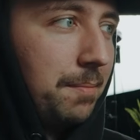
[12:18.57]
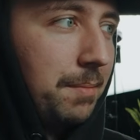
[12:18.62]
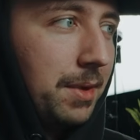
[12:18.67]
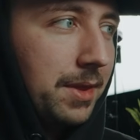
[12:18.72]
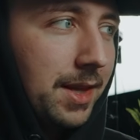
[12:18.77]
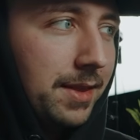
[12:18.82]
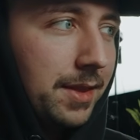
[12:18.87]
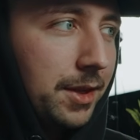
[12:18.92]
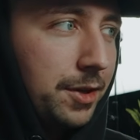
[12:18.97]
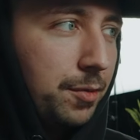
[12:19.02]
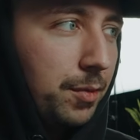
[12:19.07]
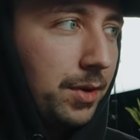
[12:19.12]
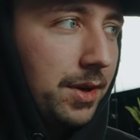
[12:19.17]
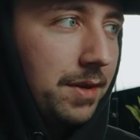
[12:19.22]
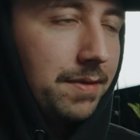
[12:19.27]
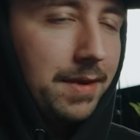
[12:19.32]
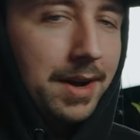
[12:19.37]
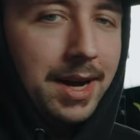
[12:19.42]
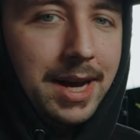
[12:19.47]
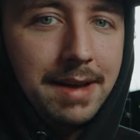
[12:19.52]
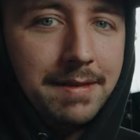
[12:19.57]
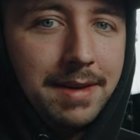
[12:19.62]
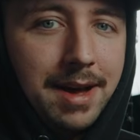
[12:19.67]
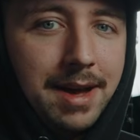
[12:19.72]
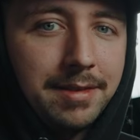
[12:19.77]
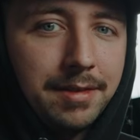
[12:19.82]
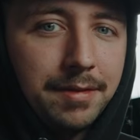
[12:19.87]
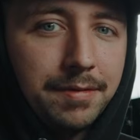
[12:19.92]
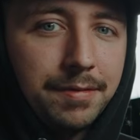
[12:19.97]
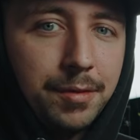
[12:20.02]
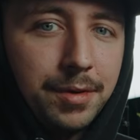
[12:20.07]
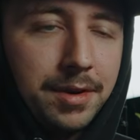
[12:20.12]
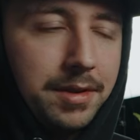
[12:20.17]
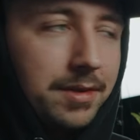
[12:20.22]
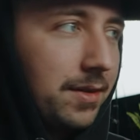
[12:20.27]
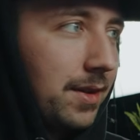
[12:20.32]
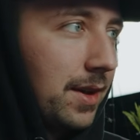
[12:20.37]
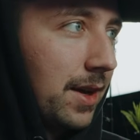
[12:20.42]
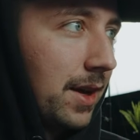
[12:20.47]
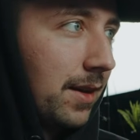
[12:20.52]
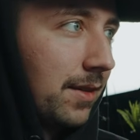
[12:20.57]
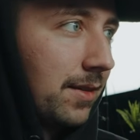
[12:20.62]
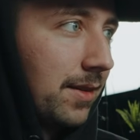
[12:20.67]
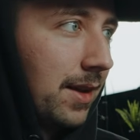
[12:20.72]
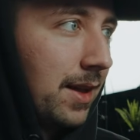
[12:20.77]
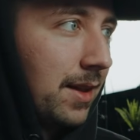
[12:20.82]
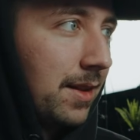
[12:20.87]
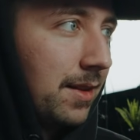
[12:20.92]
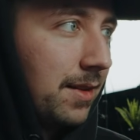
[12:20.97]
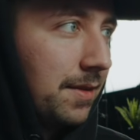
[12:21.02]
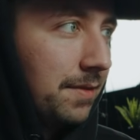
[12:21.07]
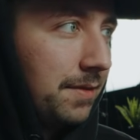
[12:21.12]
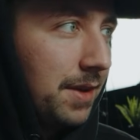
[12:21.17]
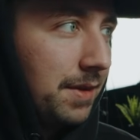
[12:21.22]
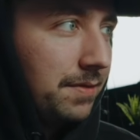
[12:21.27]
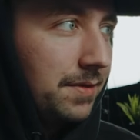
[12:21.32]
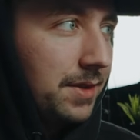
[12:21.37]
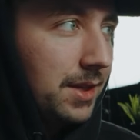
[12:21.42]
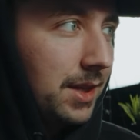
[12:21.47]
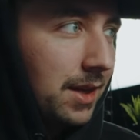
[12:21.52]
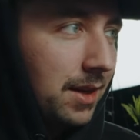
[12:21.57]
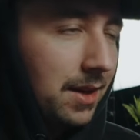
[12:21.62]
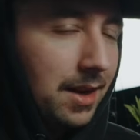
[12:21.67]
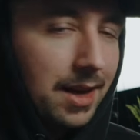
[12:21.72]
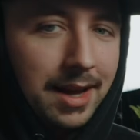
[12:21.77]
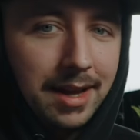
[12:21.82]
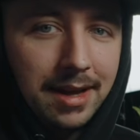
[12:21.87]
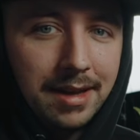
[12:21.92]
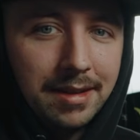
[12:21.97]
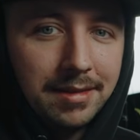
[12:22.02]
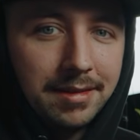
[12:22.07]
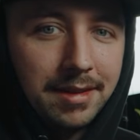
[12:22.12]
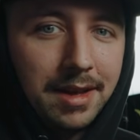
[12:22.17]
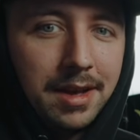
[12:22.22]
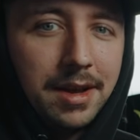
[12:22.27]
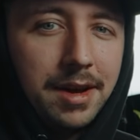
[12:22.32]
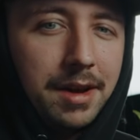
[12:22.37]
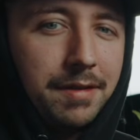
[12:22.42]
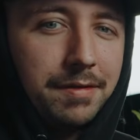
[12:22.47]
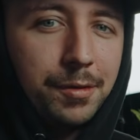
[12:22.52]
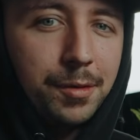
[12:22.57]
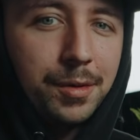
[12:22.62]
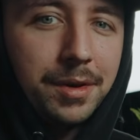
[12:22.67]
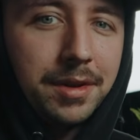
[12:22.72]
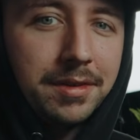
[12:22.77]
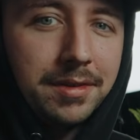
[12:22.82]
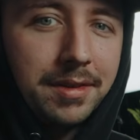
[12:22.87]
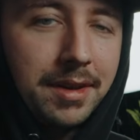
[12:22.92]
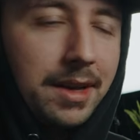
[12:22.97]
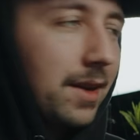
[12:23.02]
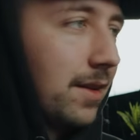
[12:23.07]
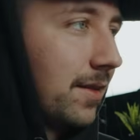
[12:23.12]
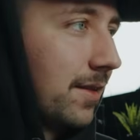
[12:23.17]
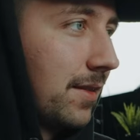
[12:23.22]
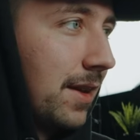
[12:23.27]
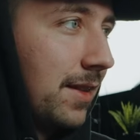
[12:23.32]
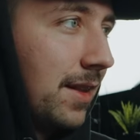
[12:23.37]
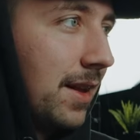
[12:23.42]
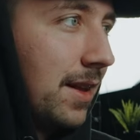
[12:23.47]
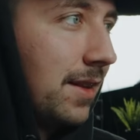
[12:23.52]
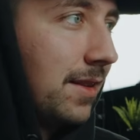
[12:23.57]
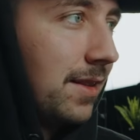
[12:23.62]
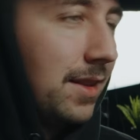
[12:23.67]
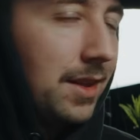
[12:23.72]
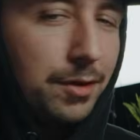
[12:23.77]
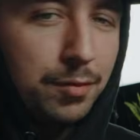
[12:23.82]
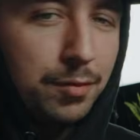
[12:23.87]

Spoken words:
but then the 25 has a 46 and the 15 has a 46, and then the